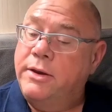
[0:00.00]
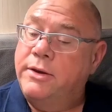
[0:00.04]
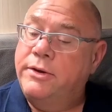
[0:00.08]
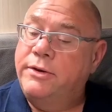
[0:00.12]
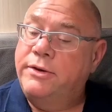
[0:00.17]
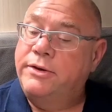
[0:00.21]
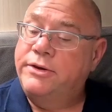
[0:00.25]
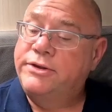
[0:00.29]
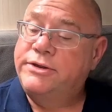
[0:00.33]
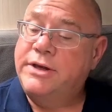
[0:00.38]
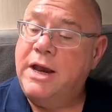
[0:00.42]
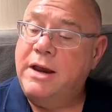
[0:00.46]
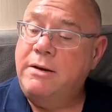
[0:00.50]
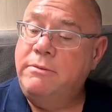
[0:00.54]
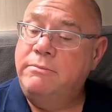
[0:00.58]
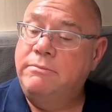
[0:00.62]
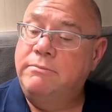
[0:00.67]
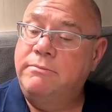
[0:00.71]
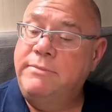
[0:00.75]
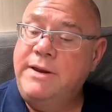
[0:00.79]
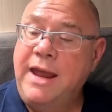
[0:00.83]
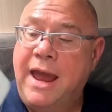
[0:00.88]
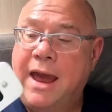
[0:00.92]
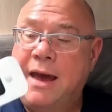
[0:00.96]
So
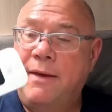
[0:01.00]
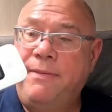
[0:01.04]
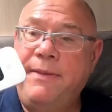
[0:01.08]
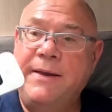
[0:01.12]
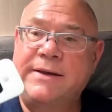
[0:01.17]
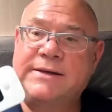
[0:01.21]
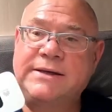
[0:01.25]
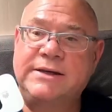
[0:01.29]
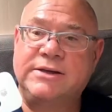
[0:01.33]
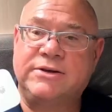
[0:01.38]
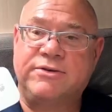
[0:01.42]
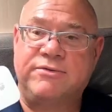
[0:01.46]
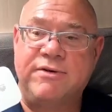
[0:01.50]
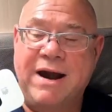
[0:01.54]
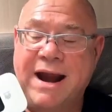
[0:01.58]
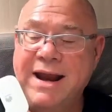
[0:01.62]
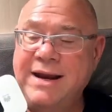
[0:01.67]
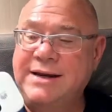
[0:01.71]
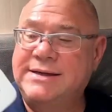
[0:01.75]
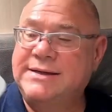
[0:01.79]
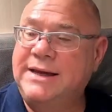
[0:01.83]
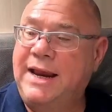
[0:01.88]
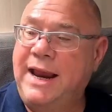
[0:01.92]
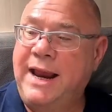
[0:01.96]
yeah, this is
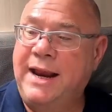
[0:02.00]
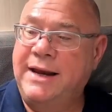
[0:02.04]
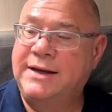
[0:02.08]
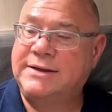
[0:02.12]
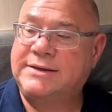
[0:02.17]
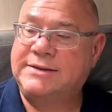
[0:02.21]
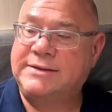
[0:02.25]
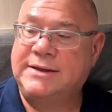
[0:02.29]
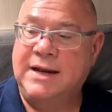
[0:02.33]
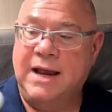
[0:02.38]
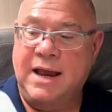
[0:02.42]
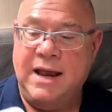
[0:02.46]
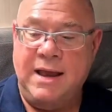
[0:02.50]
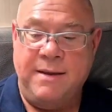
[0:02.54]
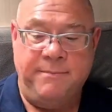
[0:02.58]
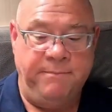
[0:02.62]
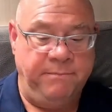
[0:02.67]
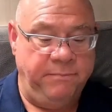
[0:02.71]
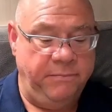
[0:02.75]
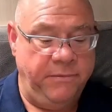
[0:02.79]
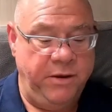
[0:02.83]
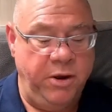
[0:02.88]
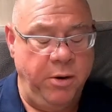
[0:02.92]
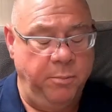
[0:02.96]
great. It's
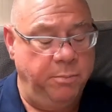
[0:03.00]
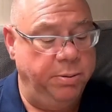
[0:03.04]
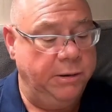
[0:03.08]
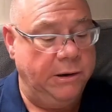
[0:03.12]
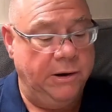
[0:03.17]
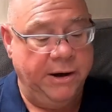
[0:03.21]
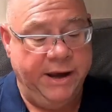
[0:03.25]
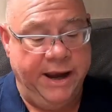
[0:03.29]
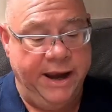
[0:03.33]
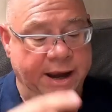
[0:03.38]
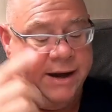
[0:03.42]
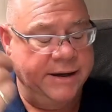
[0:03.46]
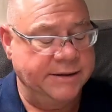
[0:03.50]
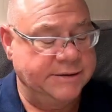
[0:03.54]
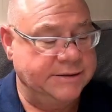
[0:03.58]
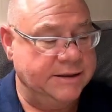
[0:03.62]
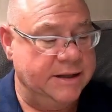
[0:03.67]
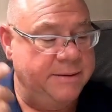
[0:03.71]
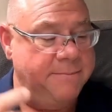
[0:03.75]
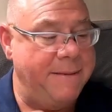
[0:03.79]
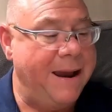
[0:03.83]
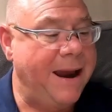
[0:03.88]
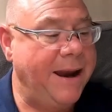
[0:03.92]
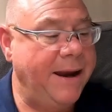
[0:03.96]
you plug it into the
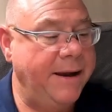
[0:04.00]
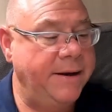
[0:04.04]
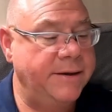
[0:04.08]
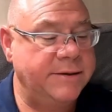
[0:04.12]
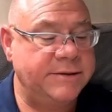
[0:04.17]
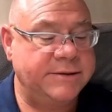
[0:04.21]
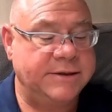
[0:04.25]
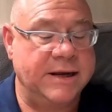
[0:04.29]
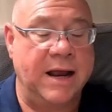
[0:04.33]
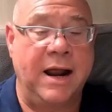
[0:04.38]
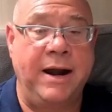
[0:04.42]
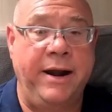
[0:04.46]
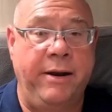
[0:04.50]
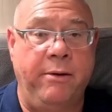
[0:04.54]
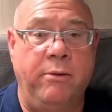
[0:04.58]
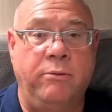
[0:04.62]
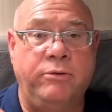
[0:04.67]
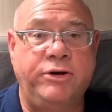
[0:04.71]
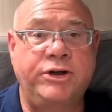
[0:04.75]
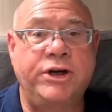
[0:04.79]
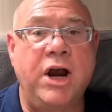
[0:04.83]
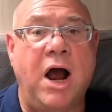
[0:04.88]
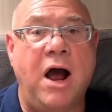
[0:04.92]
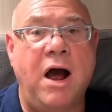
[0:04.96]
mains and it will
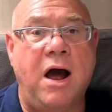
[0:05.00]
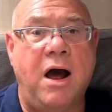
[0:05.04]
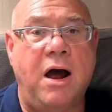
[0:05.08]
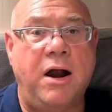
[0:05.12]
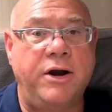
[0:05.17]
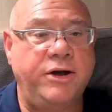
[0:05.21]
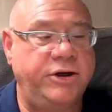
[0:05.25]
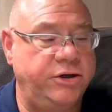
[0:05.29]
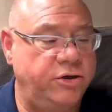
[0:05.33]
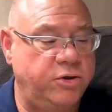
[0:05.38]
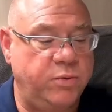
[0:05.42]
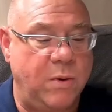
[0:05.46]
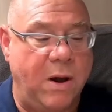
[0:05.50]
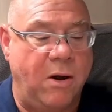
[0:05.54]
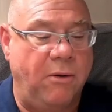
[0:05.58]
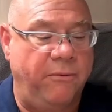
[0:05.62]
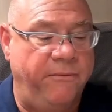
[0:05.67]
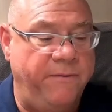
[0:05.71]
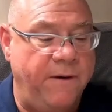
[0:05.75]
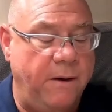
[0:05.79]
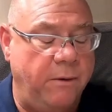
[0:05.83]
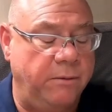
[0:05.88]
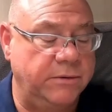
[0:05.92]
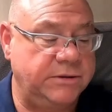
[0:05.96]
charge 12
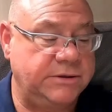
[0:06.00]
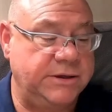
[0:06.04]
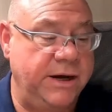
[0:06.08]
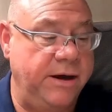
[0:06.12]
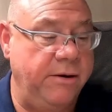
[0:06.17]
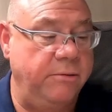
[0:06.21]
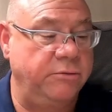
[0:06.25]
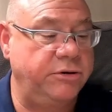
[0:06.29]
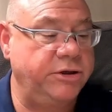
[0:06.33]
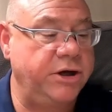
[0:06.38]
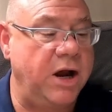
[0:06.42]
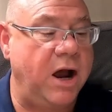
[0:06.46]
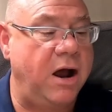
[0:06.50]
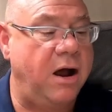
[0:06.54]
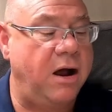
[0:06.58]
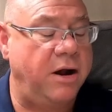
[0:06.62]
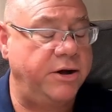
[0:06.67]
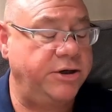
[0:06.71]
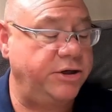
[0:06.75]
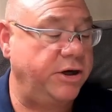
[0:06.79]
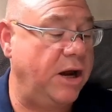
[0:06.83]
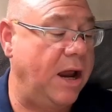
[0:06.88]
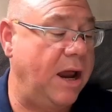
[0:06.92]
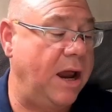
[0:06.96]
volts, and it will
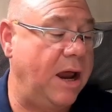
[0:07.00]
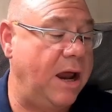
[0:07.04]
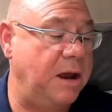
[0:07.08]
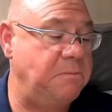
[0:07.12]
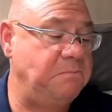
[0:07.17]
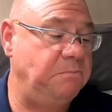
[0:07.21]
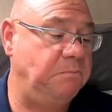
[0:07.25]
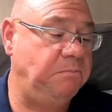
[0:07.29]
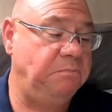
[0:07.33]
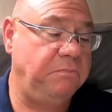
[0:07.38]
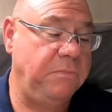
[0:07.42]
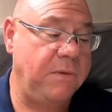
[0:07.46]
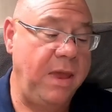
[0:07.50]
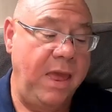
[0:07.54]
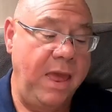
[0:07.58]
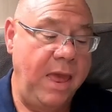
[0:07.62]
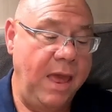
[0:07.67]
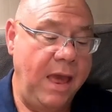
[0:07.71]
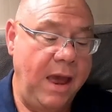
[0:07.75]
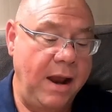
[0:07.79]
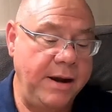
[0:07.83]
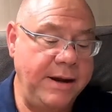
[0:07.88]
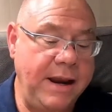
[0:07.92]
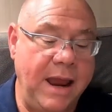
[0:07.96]
charge. And
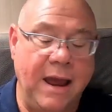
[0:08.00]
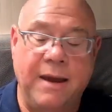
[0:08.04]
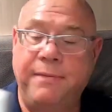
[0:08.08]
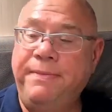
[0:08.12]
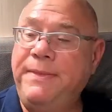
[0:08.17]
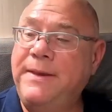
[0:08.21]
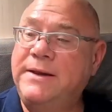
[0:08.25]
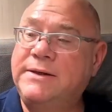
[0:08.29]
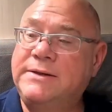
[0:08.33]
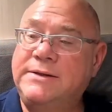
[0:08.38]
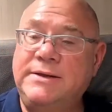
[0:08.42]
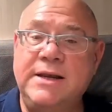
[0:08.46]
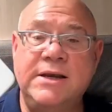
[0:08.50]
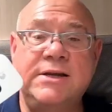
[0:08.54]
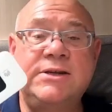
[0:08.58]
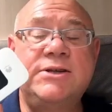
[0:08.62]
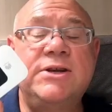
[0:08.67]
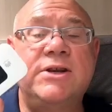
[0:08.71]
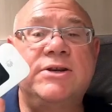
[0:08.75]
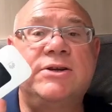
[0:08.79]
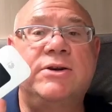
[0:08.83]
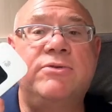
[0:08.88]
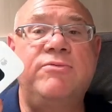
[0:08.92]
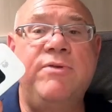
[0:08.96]
yeah, this
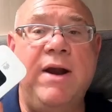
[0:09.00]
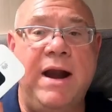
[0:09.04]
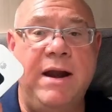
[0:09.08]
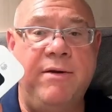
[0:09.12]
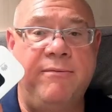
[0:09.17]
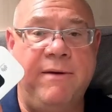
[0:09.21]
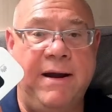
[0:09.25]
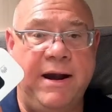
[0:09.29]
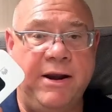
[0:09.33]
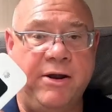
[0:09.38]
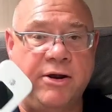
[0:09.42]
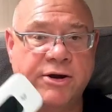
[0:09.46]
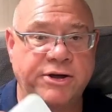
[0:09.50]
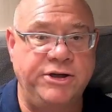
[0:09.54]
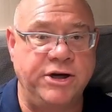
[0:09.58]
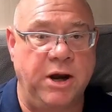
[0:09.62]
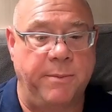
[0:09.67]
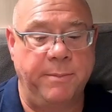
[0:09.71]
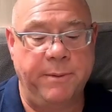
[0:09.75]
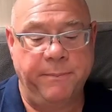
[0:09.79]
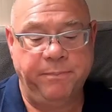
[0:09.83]
does a really good job.